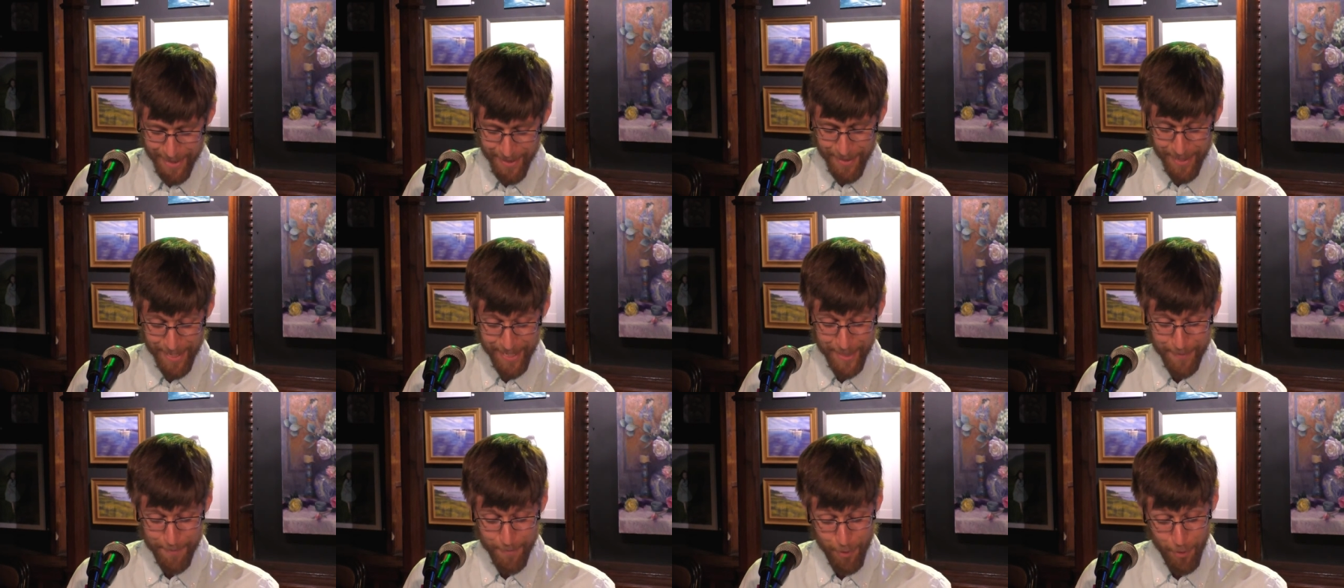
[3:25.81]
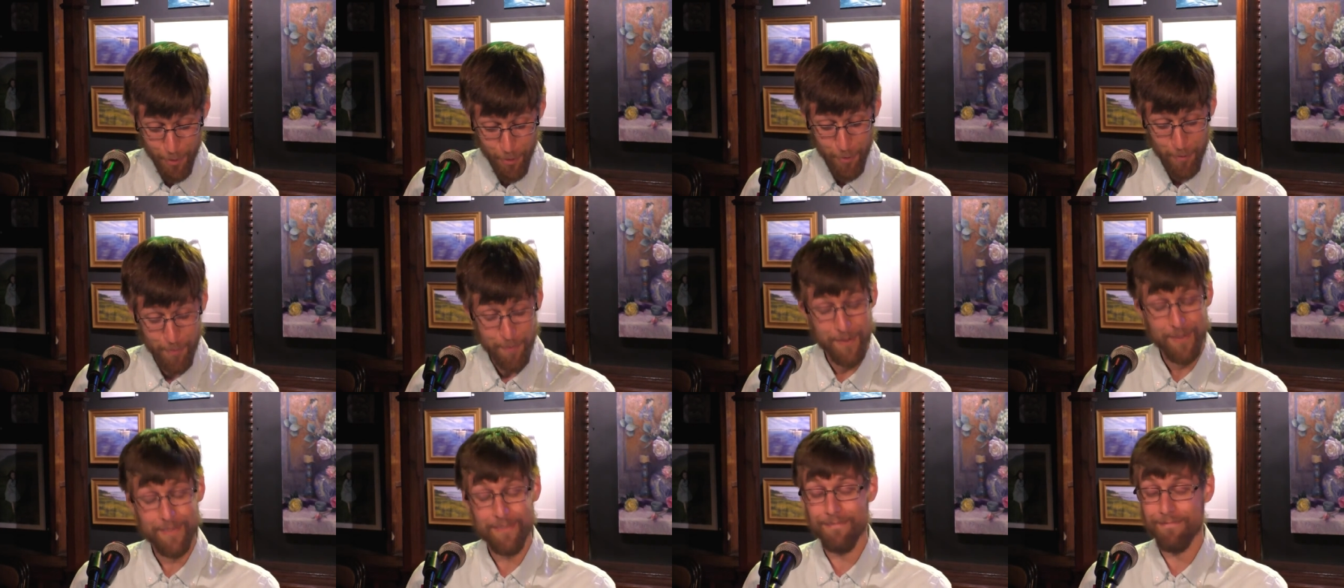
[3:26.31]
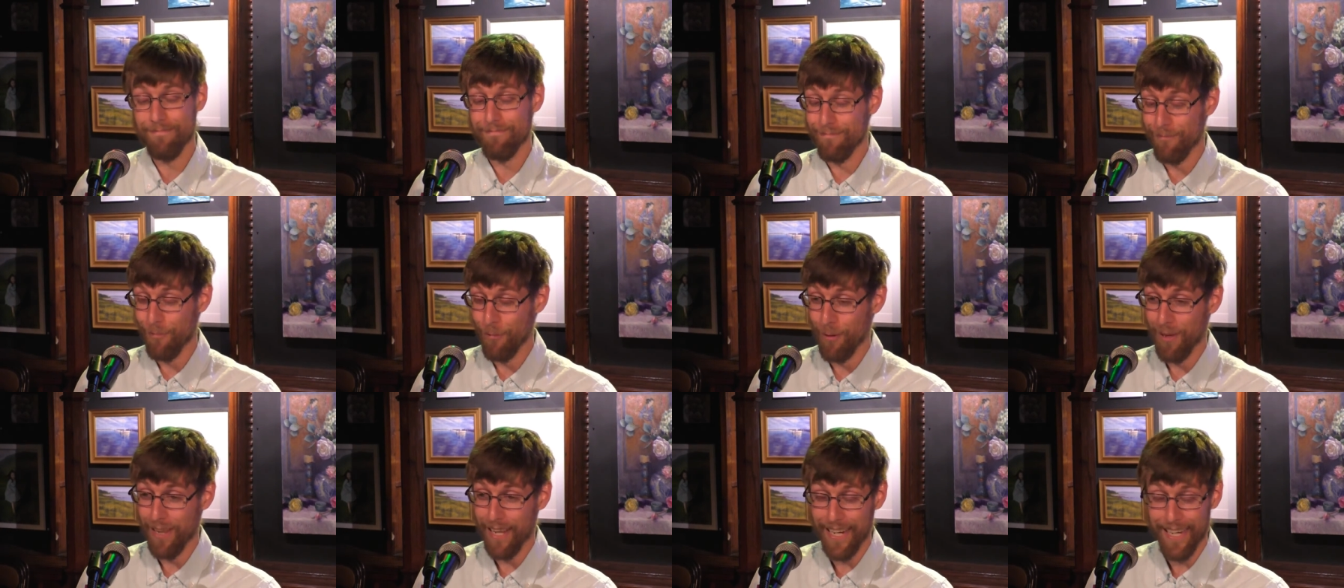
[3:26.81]
This poem,
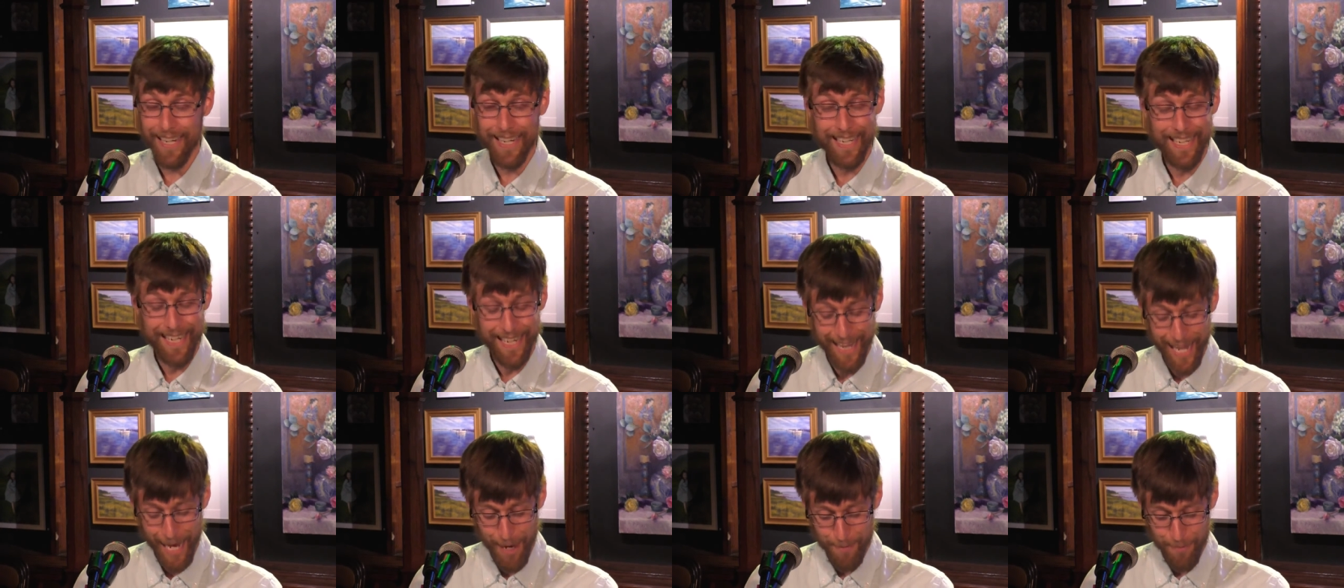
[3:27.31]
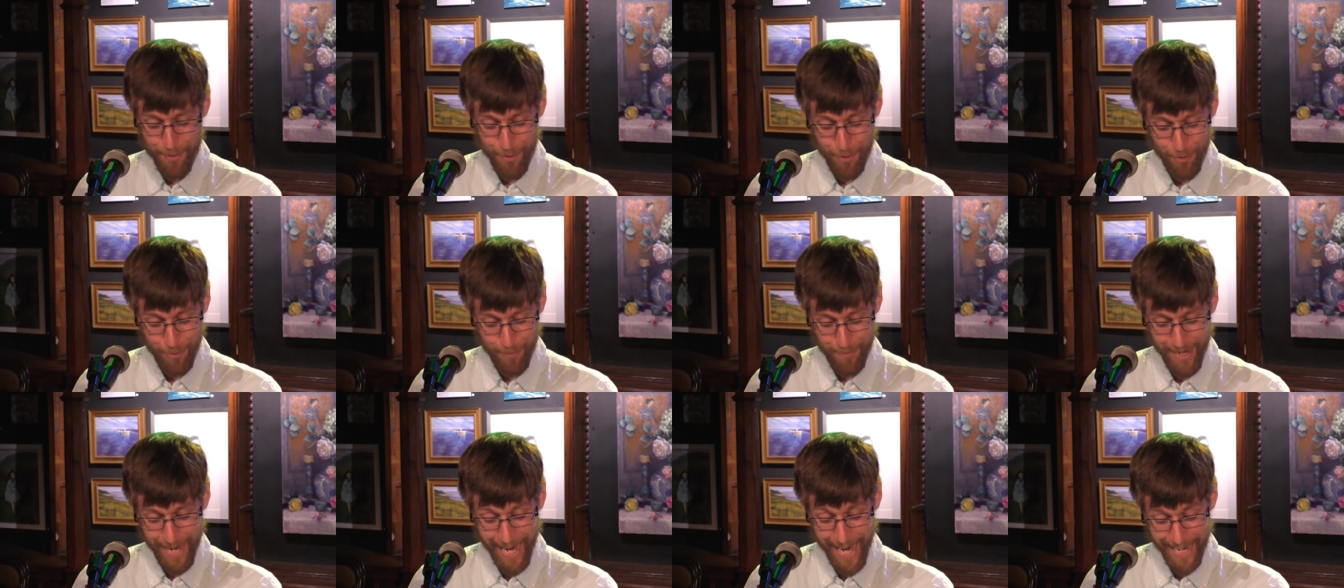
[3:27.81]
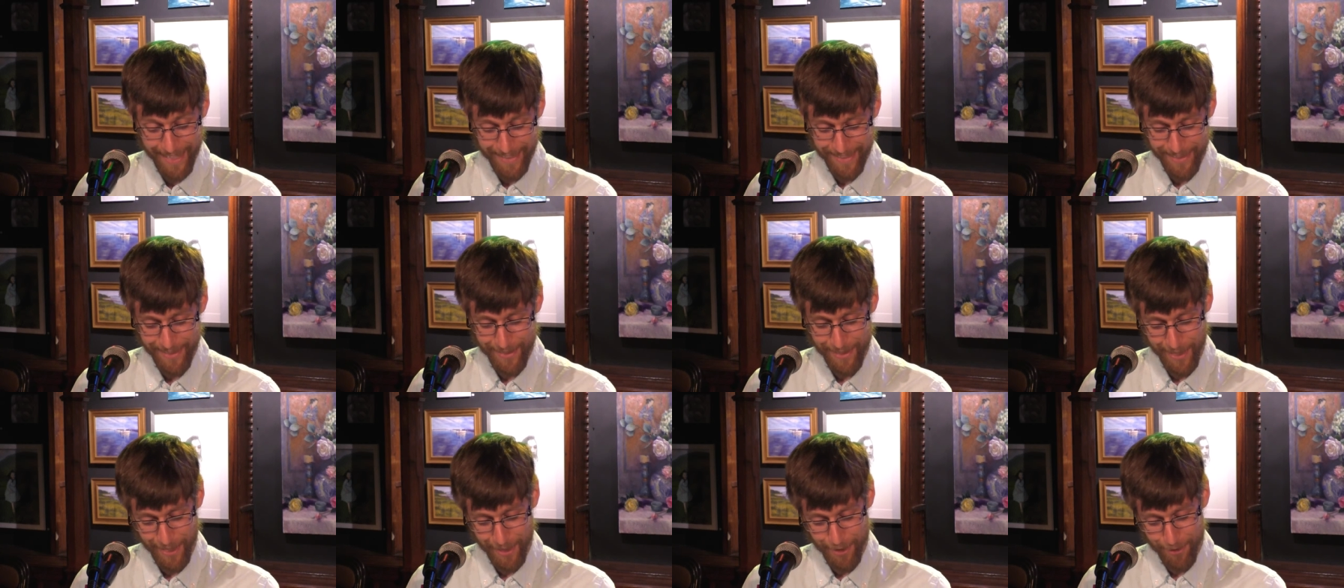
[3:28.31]
related to that poem, has
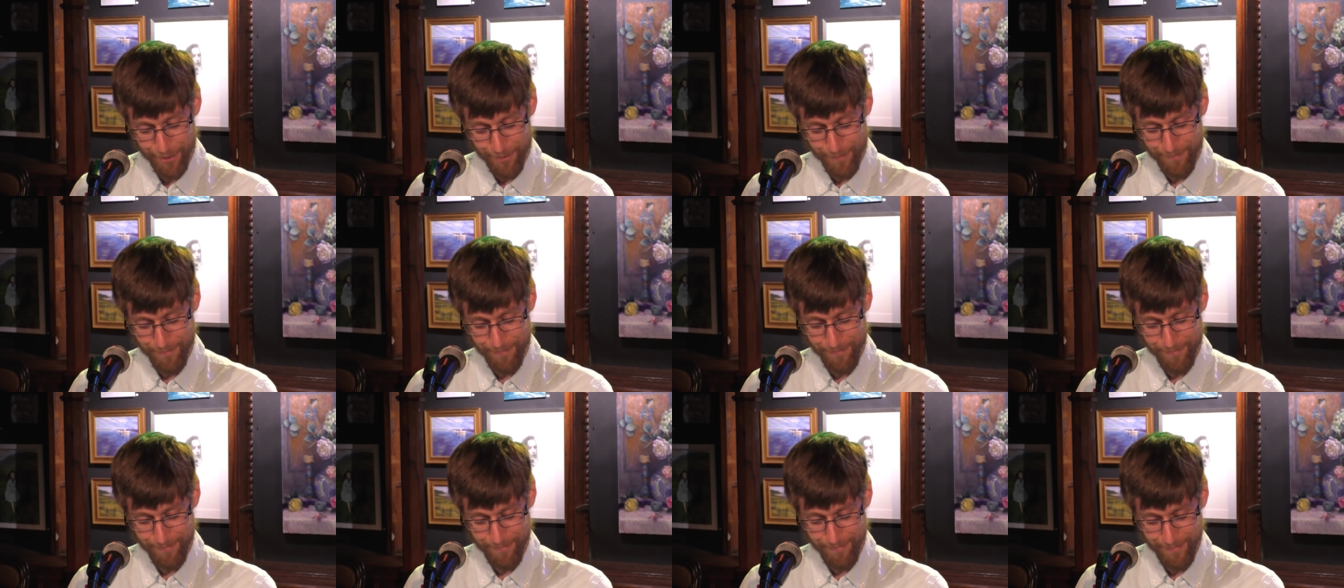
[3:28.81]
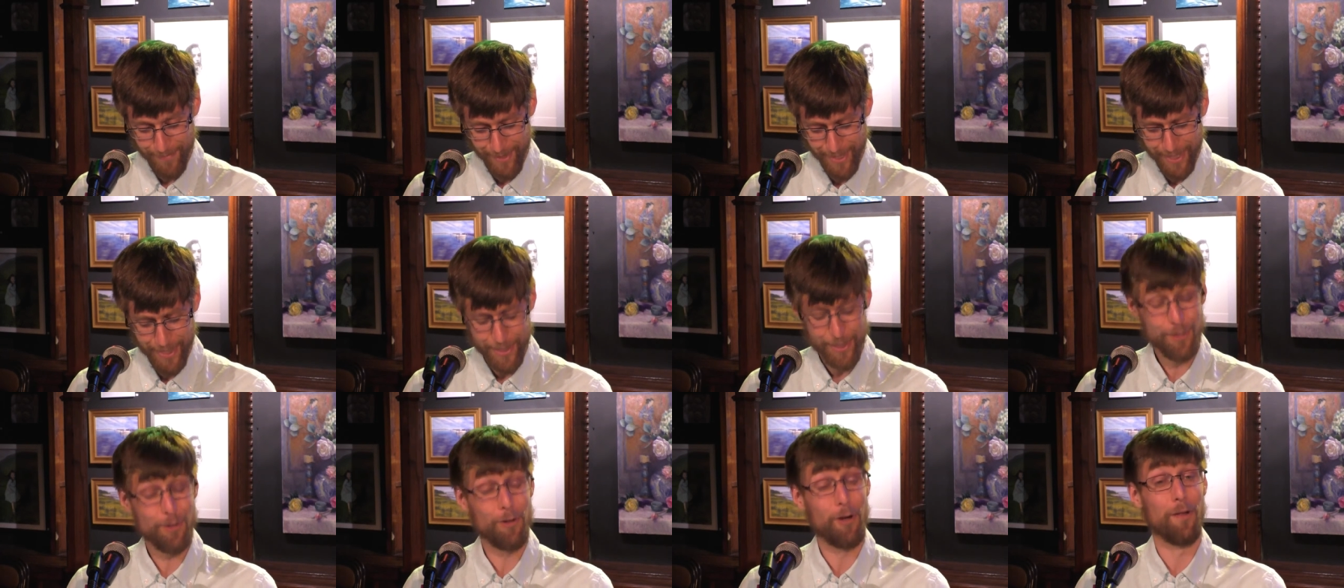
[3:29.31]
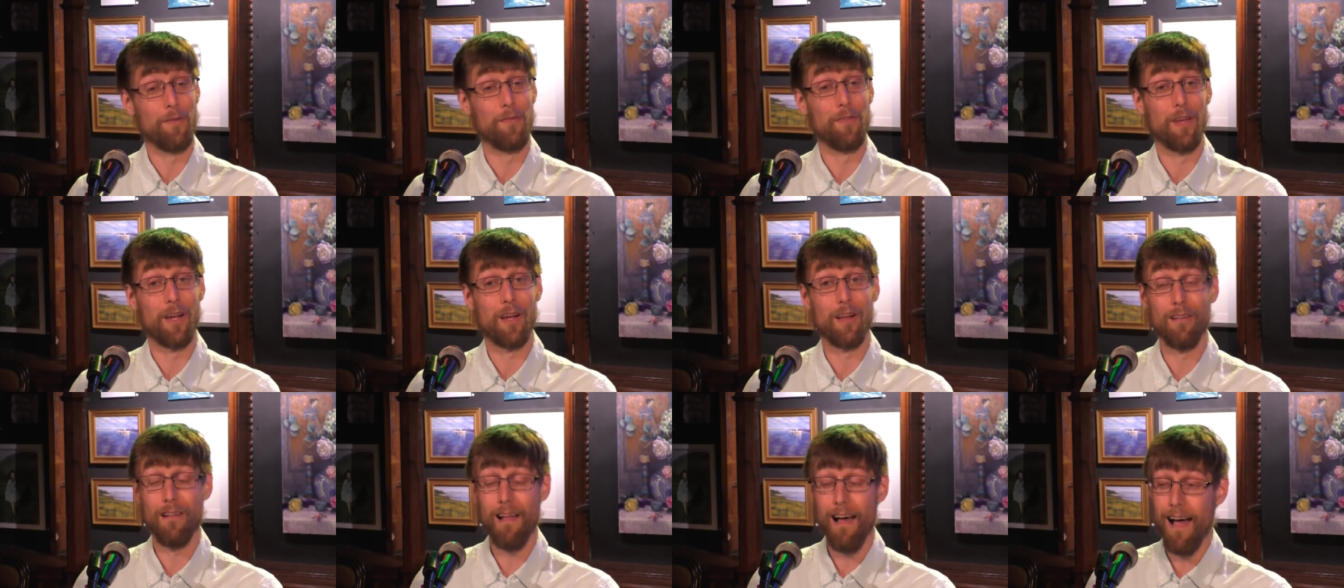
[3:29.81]
a title. It's called The
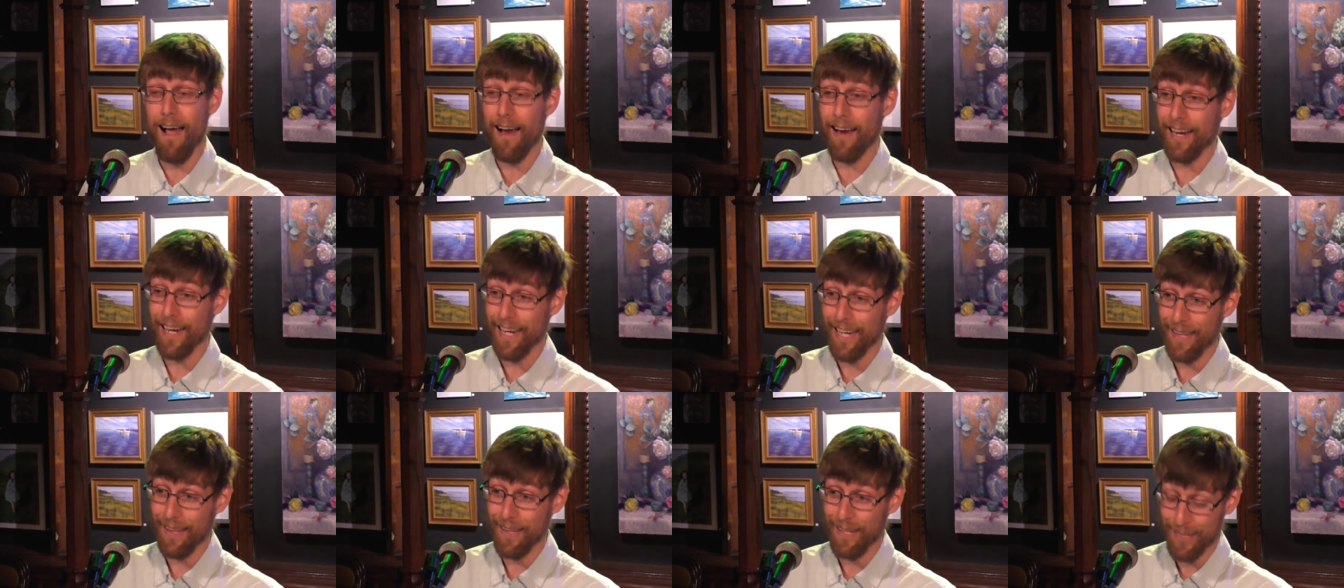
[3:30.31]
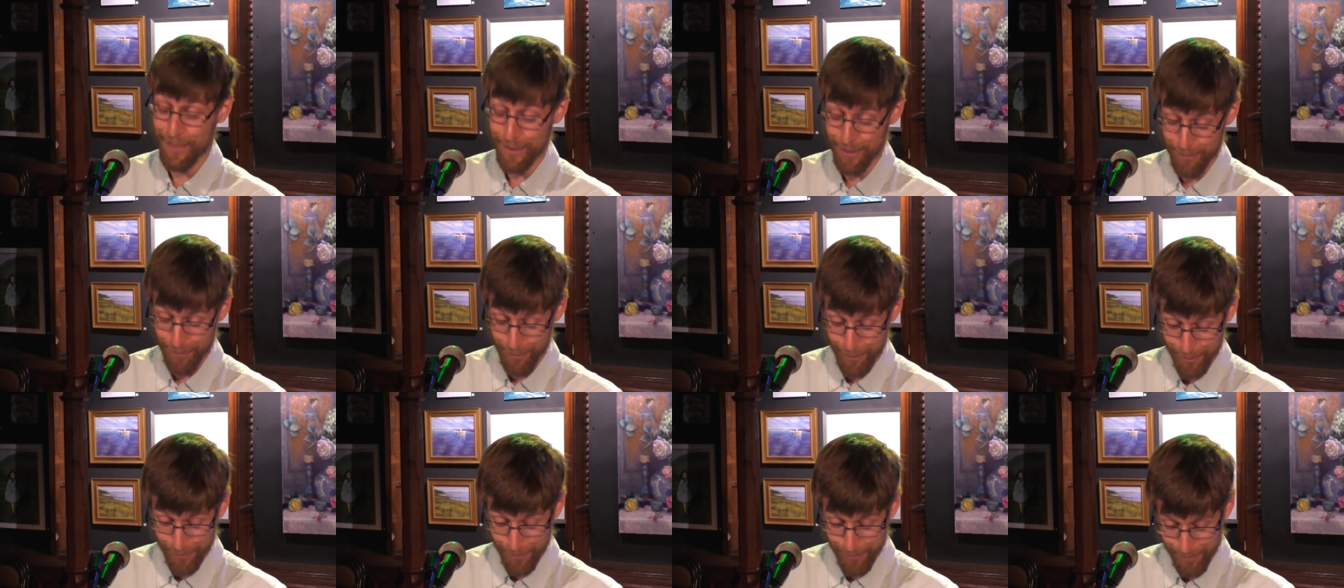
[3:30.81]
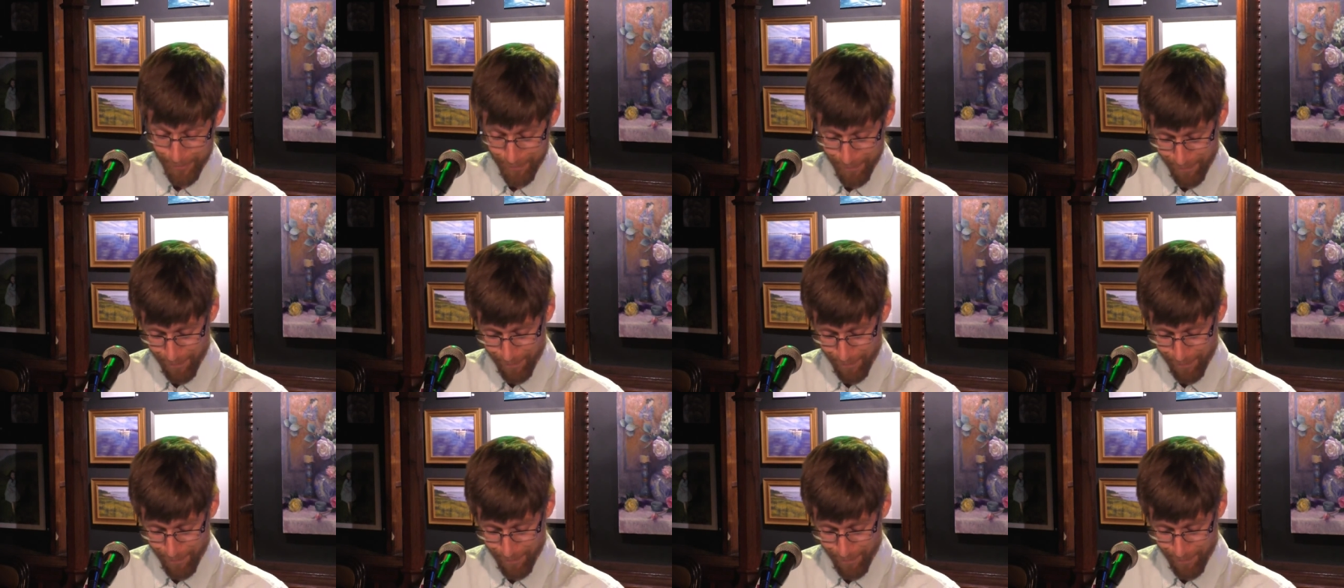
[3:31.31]
Clock in This Room.